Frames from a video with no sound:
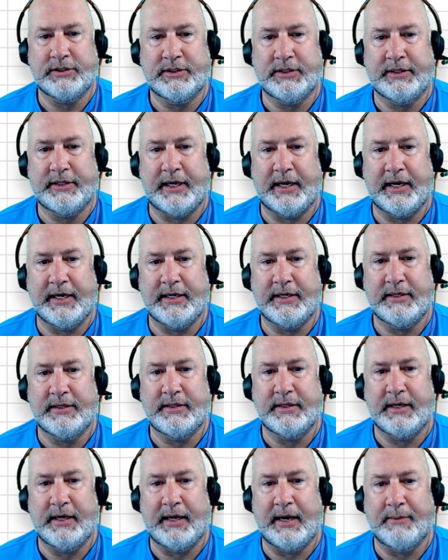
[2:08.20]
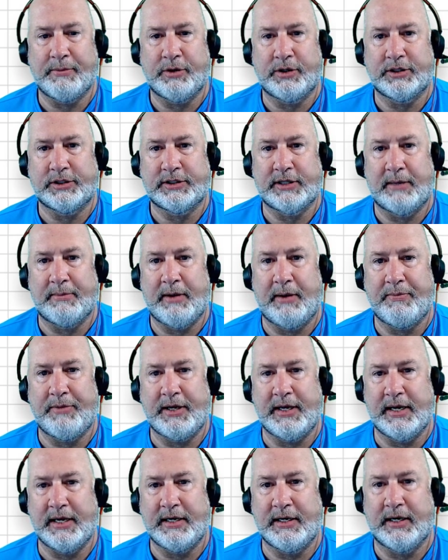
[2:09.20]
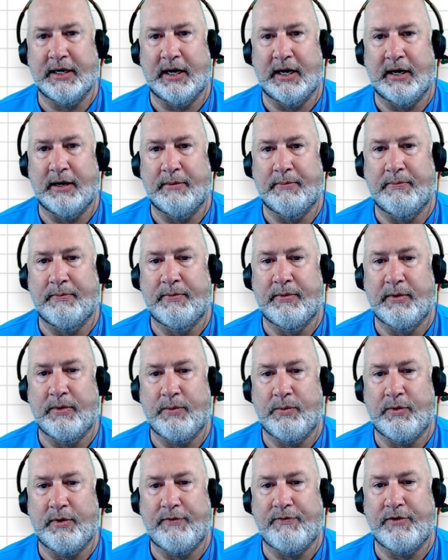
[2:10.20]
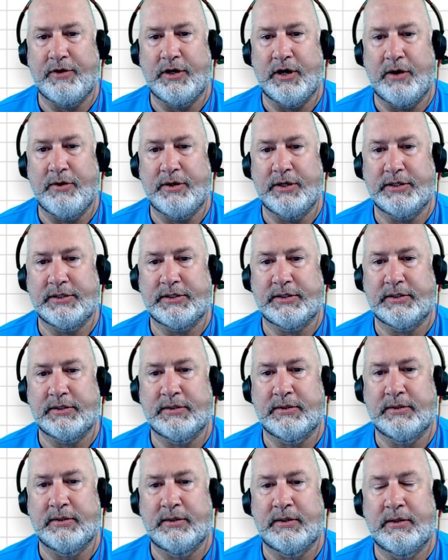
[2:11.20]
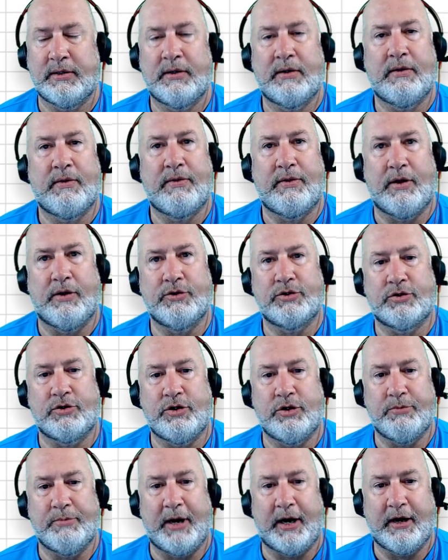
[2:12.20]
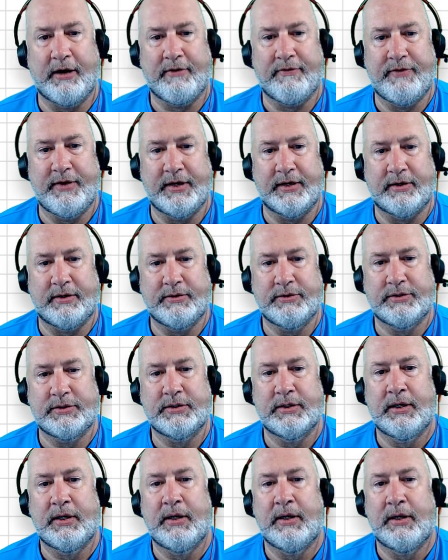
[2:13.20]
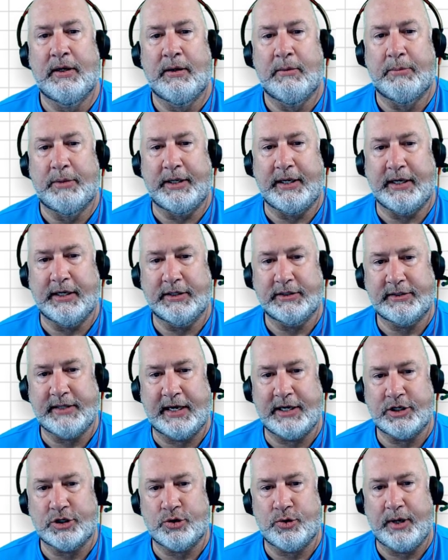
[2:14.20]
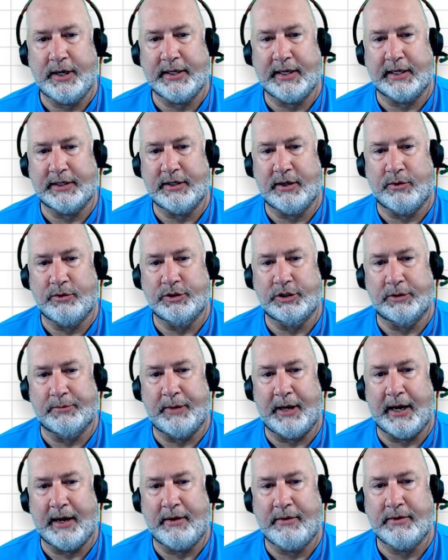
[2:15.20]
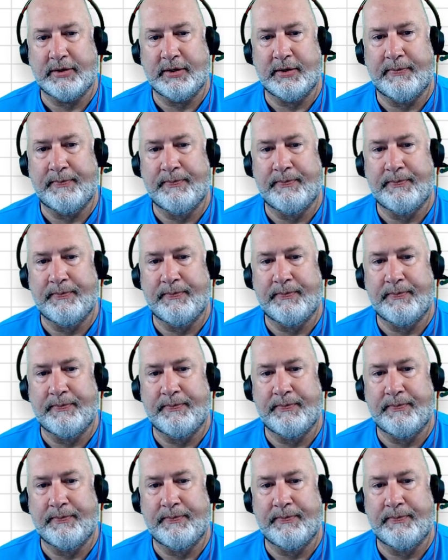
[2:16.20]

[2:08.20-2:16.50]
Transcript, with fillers: to date, and I'm going to sum up the income. But if you notice, those are numeric fields. But here's that trick I told you about,